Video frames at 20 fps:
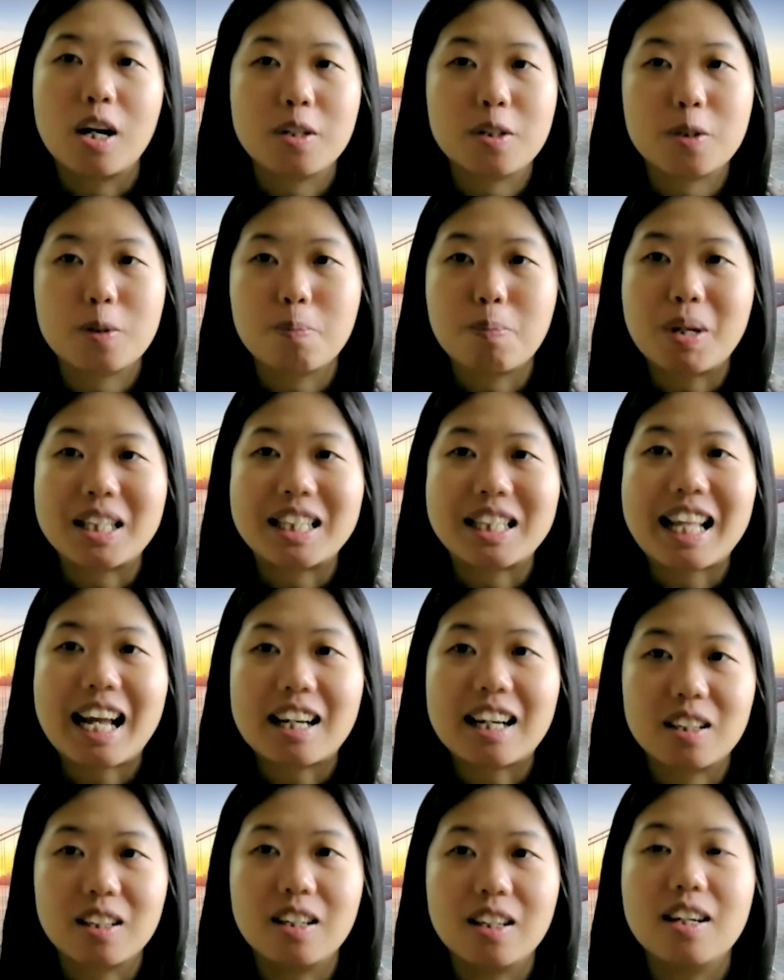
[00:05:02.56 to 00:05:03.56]

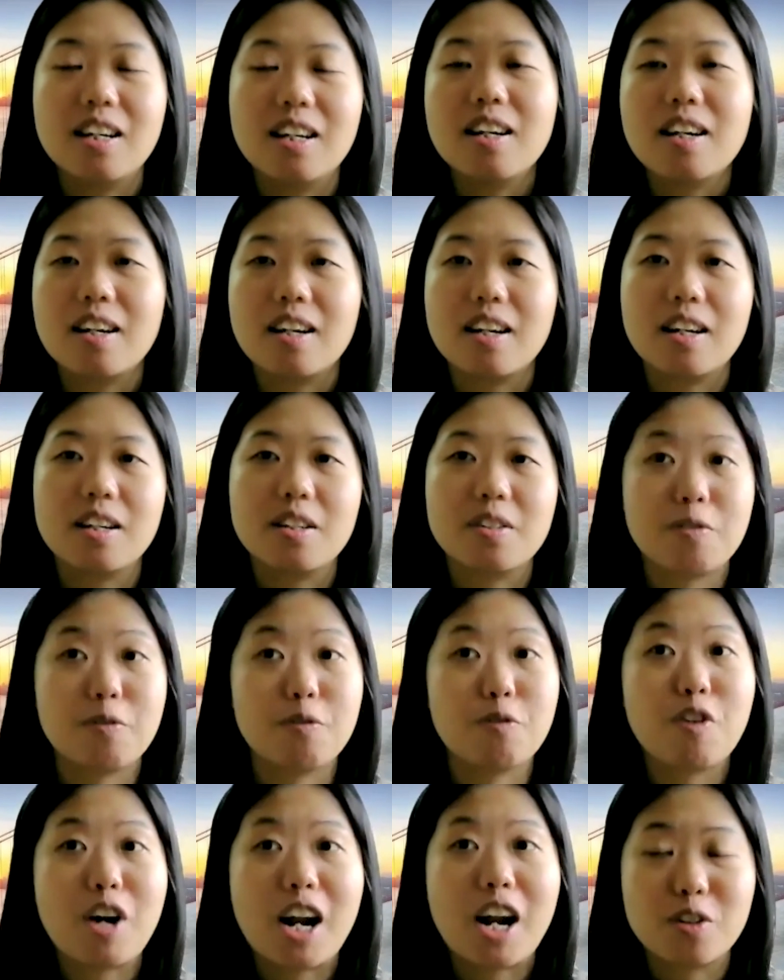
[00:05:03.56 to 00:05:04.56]
spectacle is
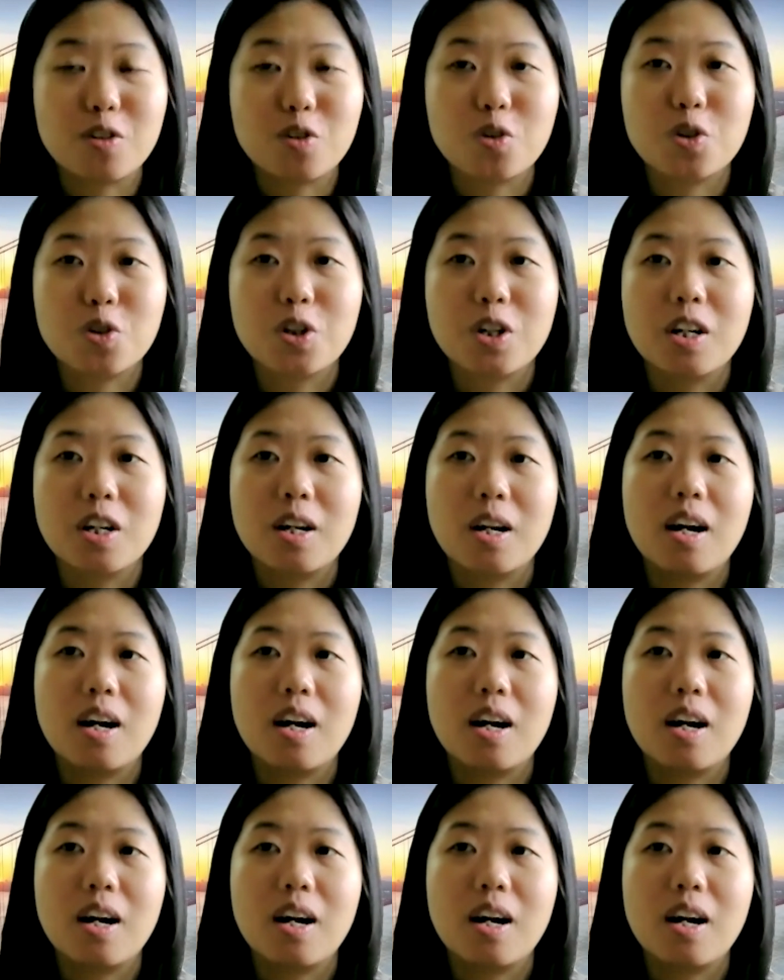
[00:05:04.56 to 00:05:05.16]
French.